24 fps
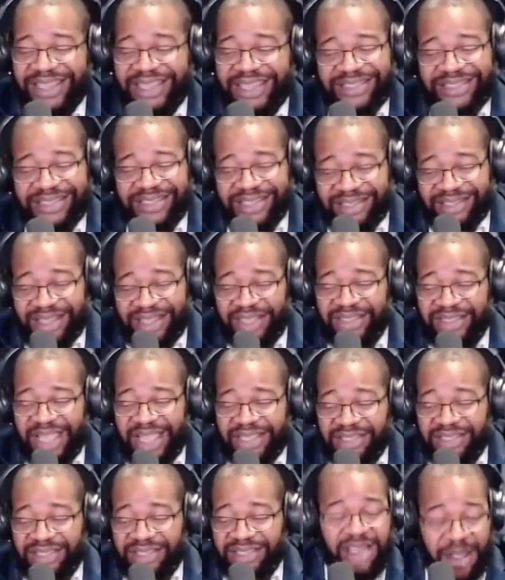That's
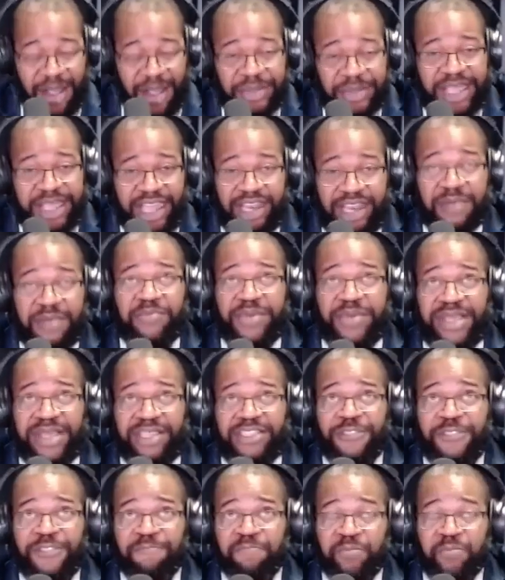a complicated piece.
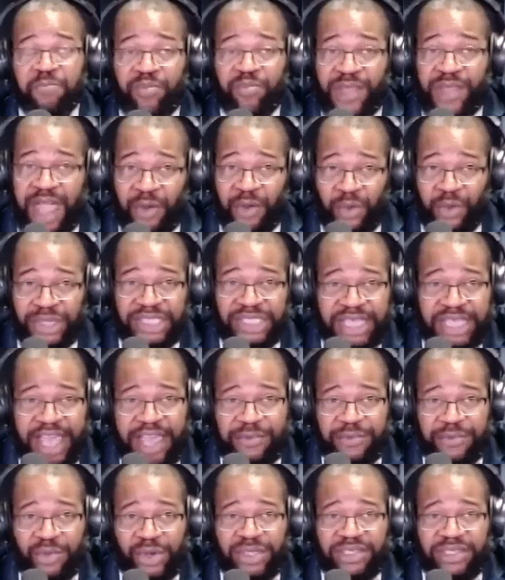I wish I had
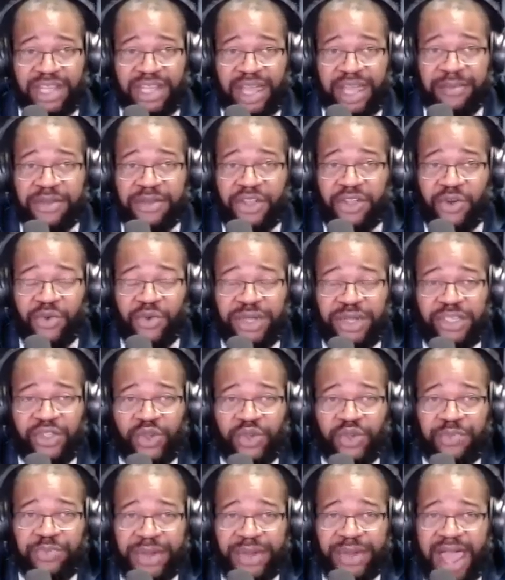more time to go into
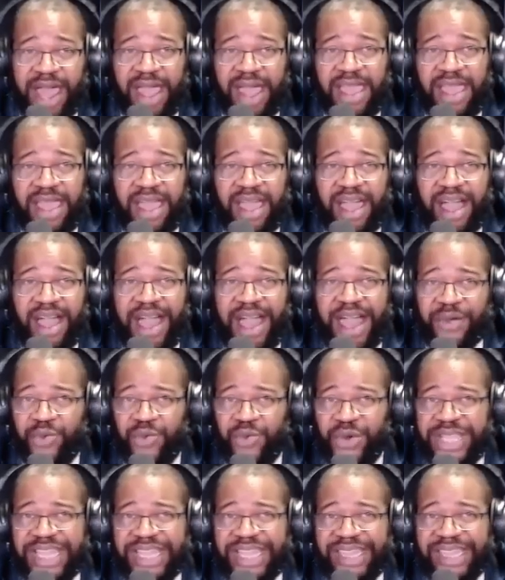it, but I
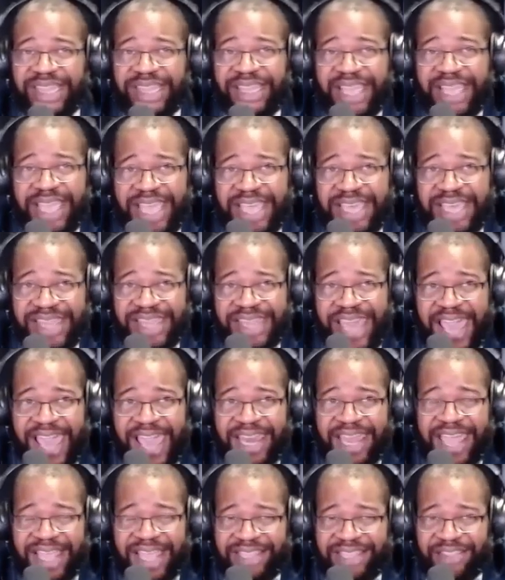wouldn't lay that
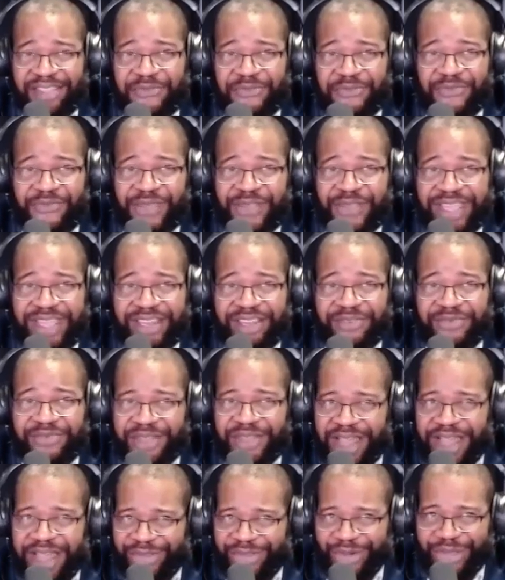at the feet of
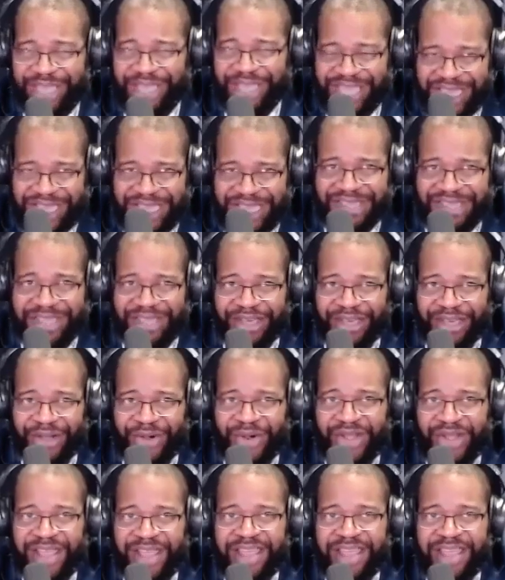Dr. King, though.